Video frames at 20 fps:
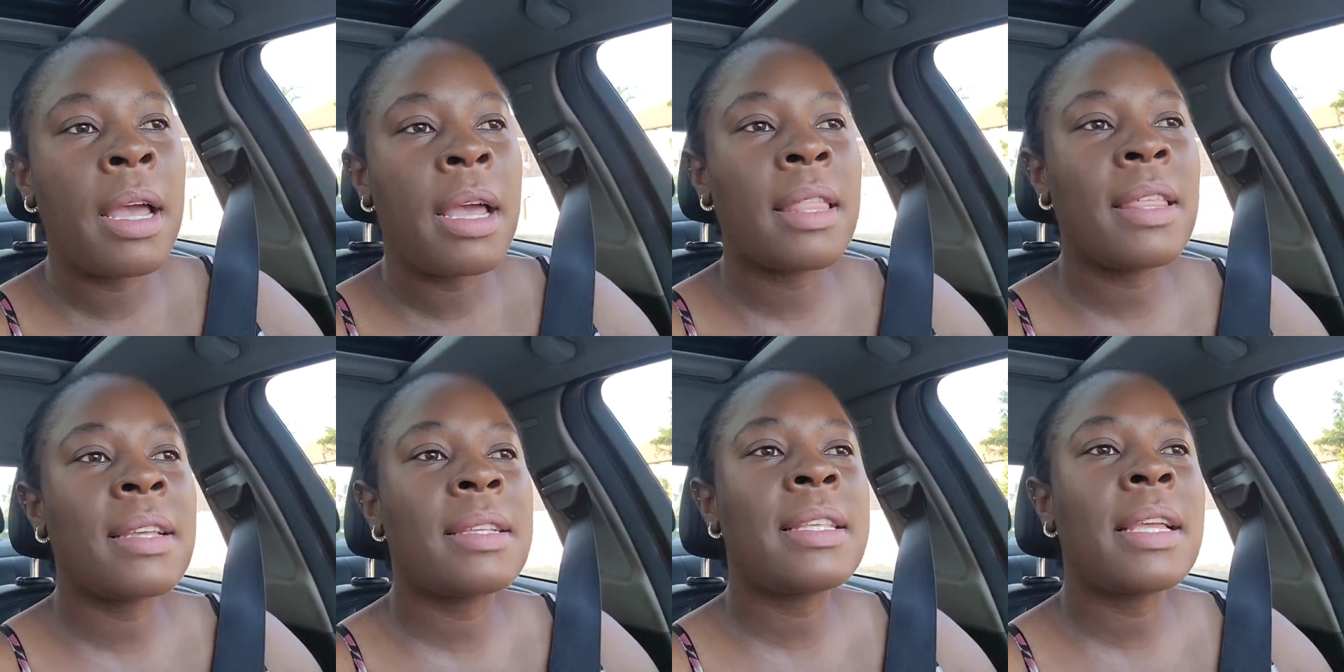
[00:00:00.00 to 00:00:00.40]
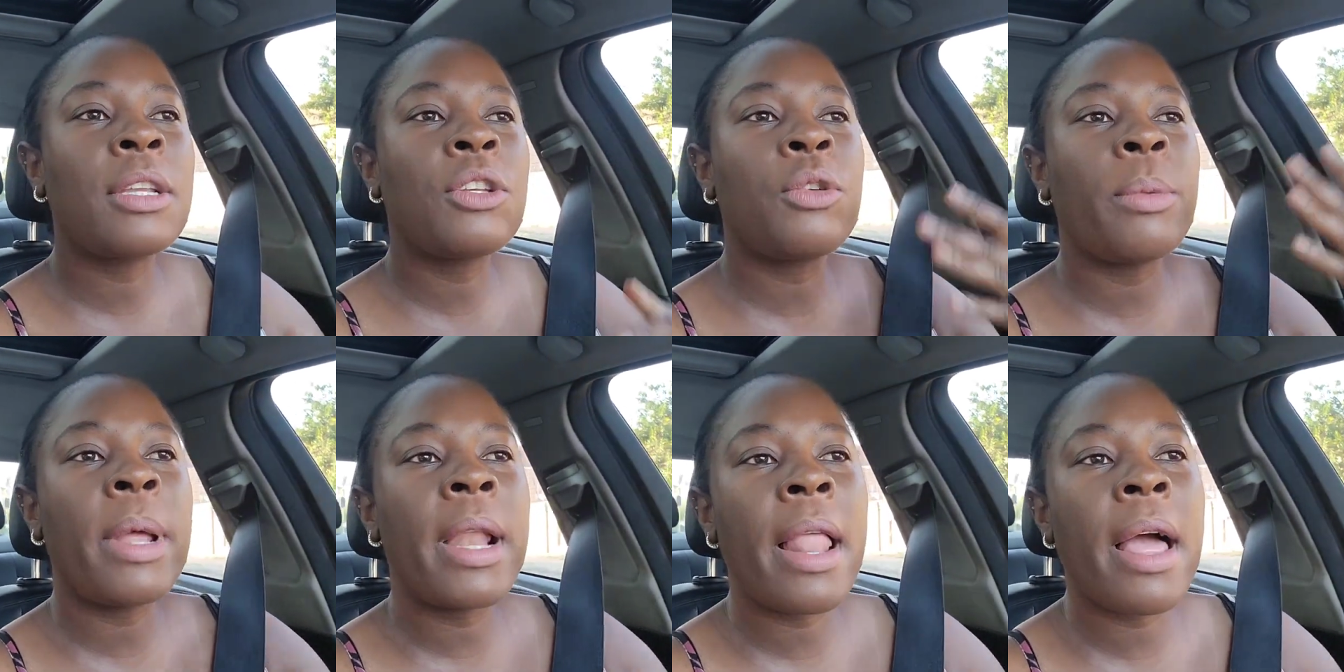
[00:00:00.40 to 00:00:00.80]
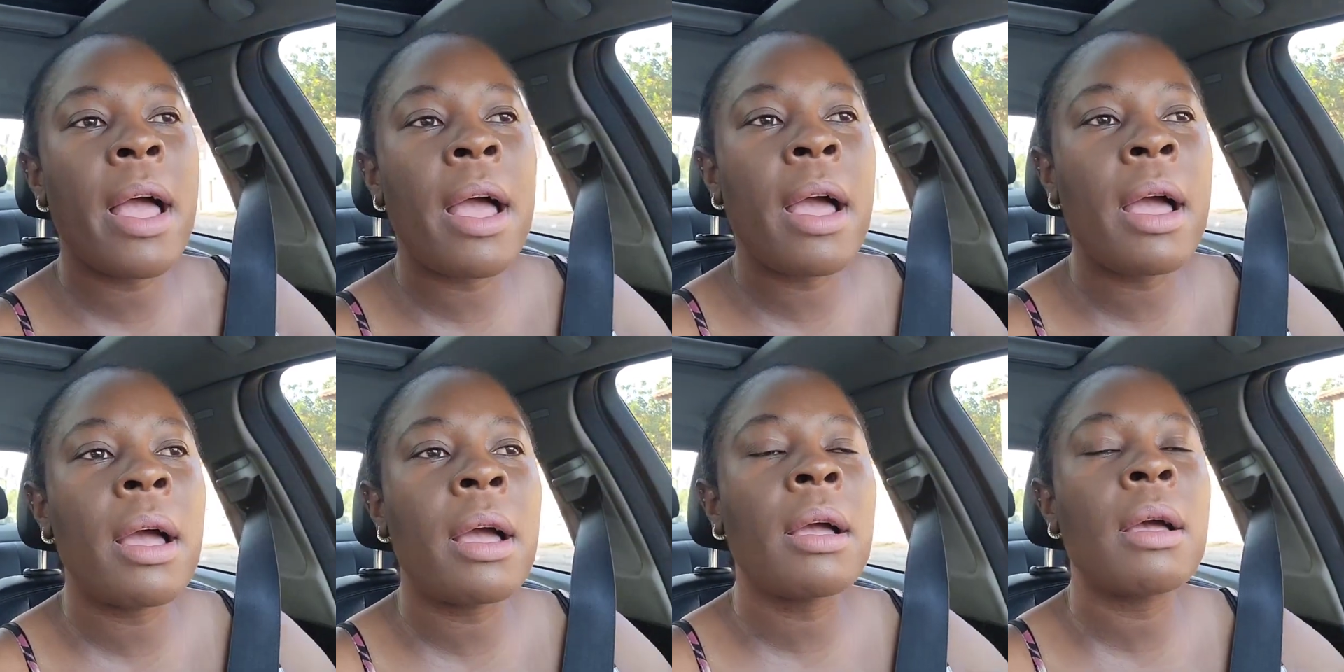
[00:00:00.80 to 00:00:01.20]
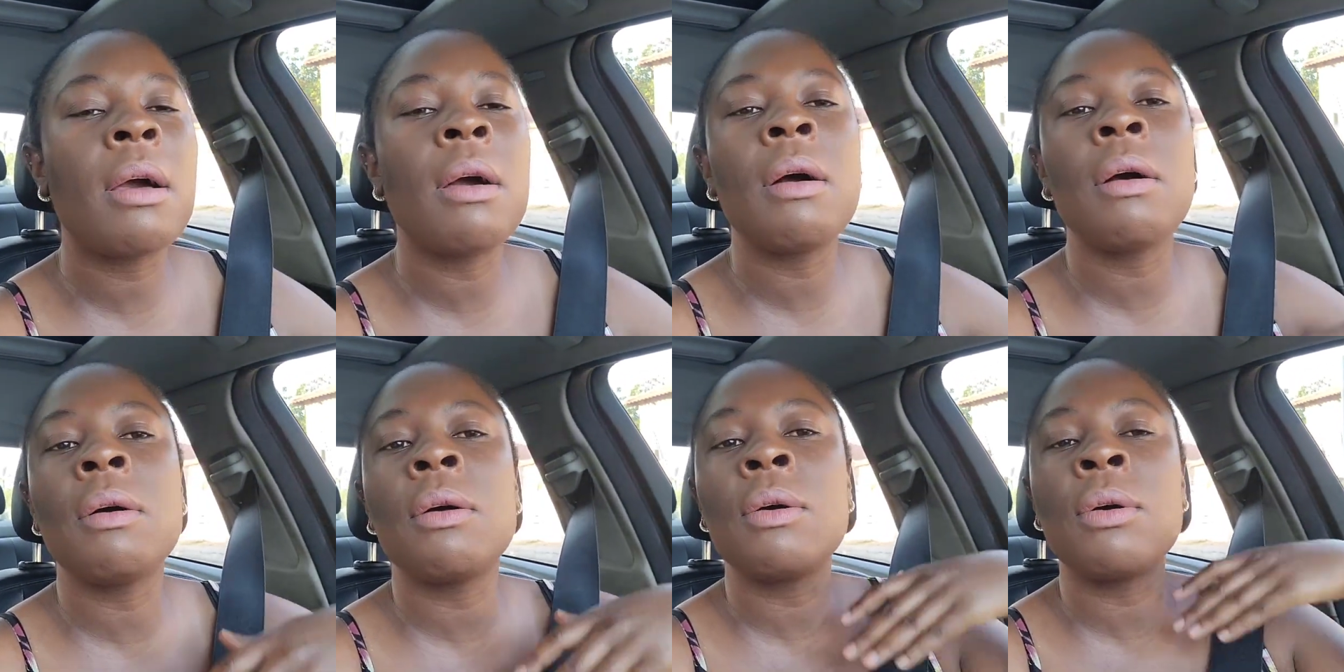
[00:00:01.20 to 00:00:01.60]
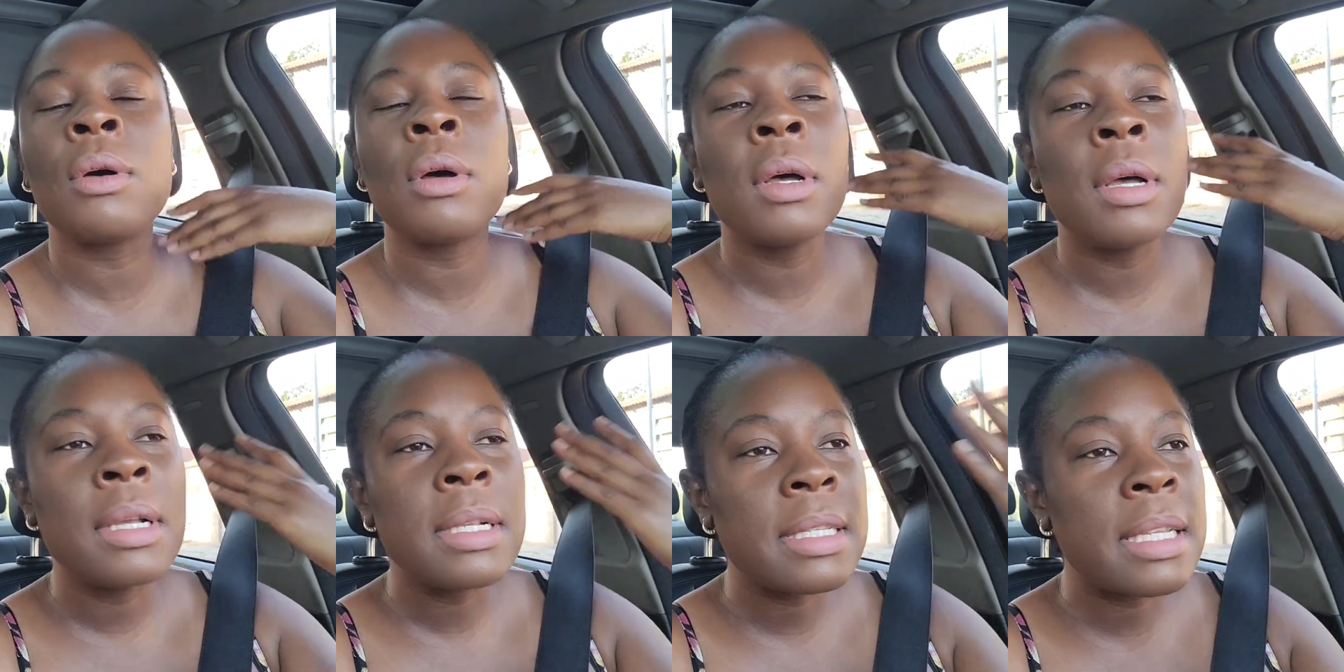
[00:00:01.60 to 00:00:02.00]
and they say dumelang or
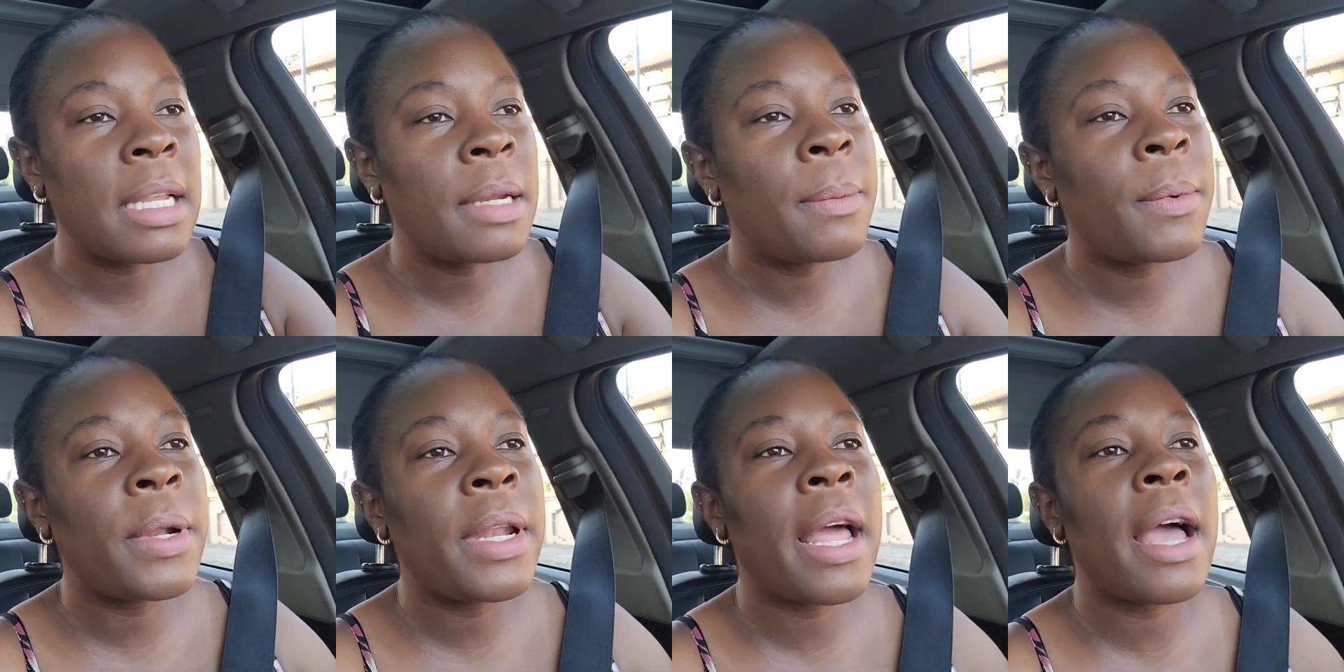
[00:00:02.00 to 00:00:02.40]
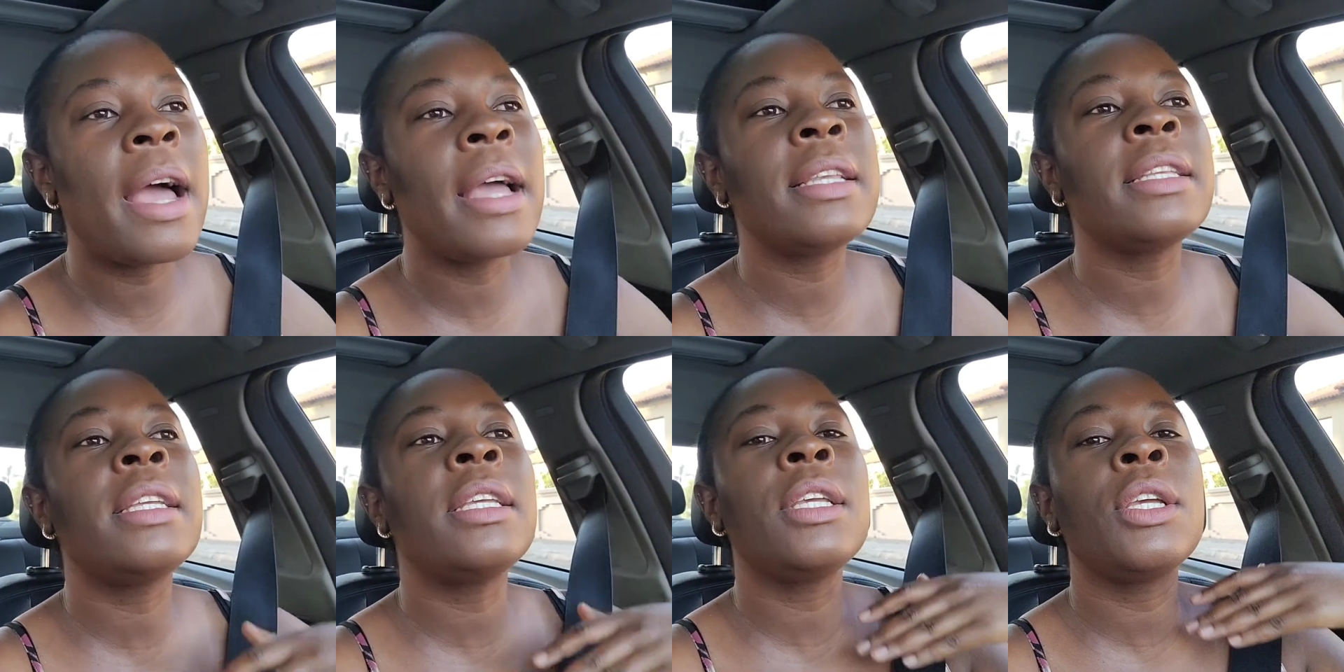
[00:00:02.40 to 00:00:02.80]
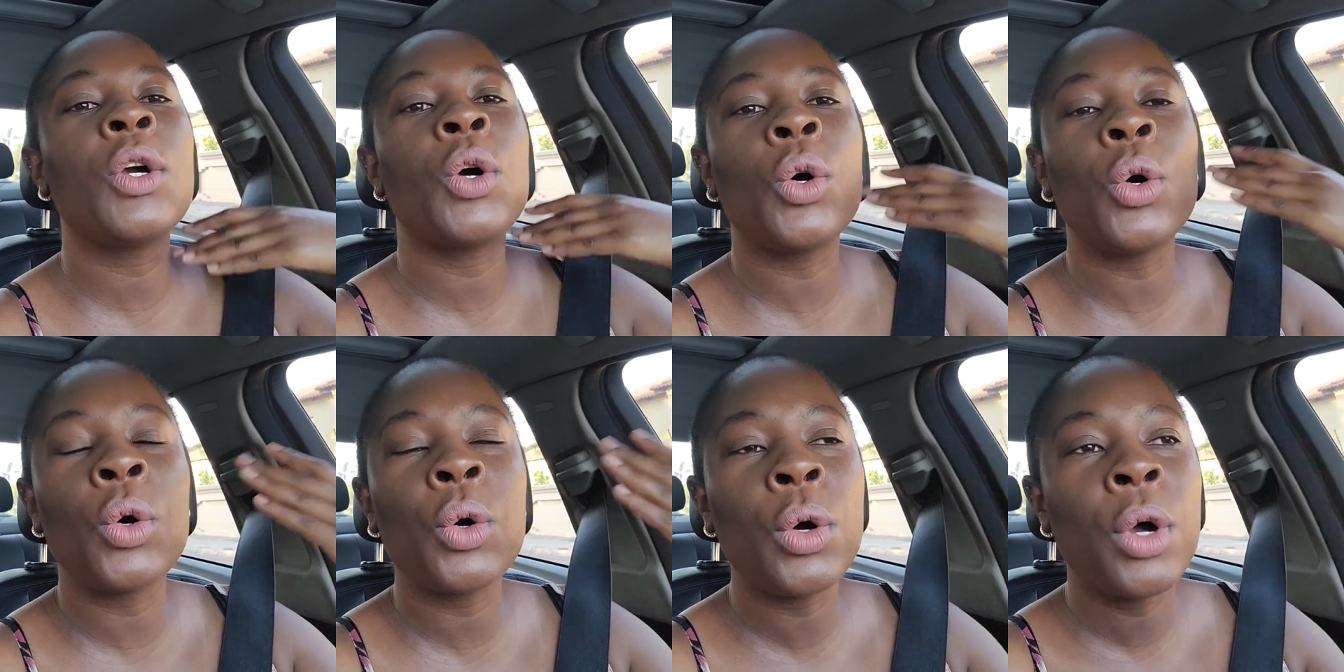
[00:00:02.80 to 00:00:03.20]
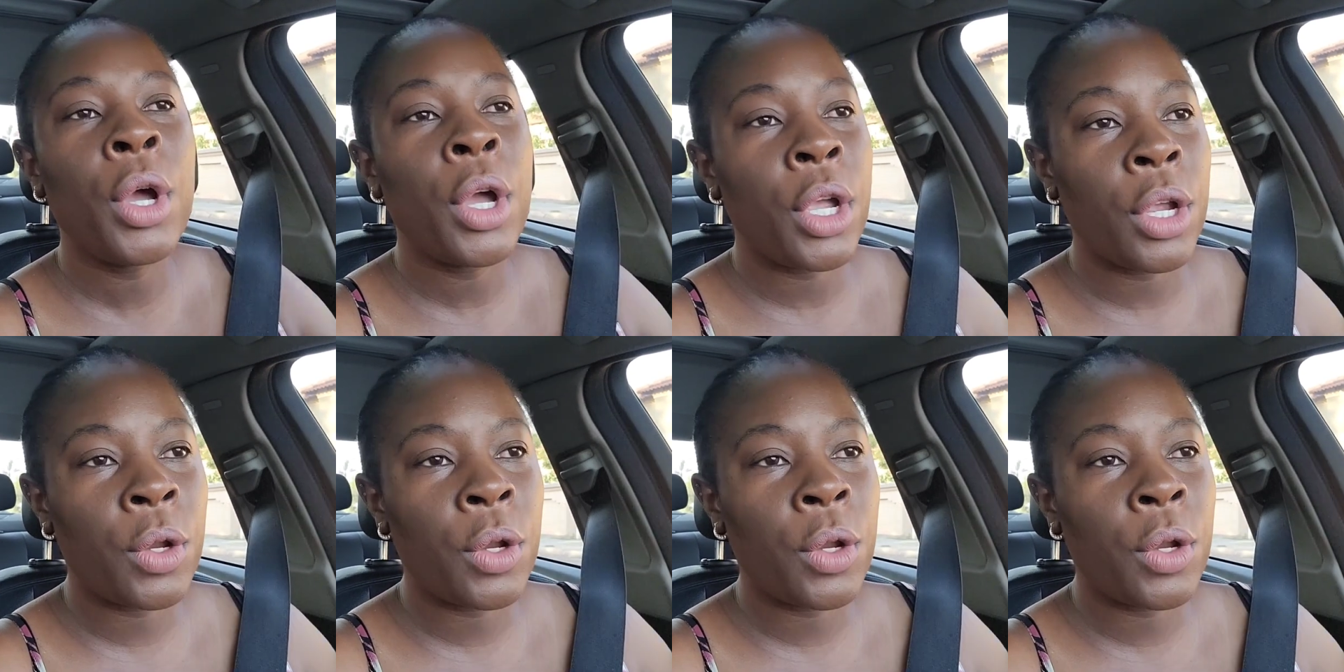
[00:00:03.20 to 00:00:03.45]
sanibonani or